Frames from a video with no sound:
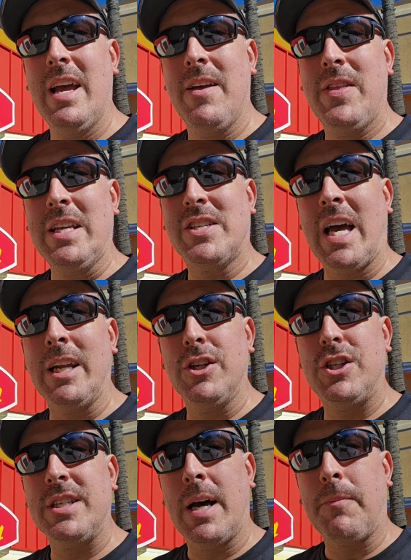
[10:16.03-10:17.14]
the signage
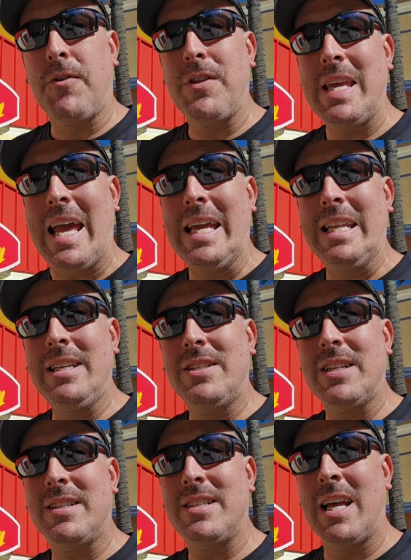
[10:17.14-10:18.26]
is up for the
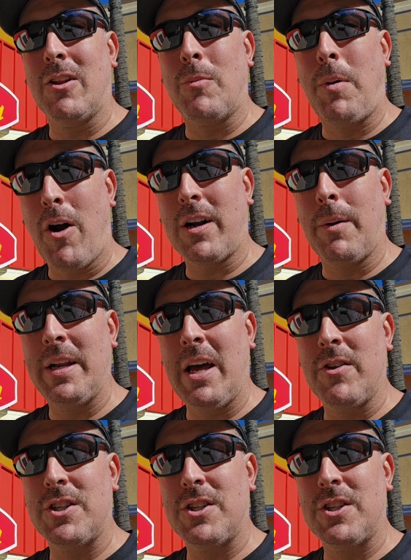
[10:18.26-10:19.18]
80s Stellar Bar. Coming down the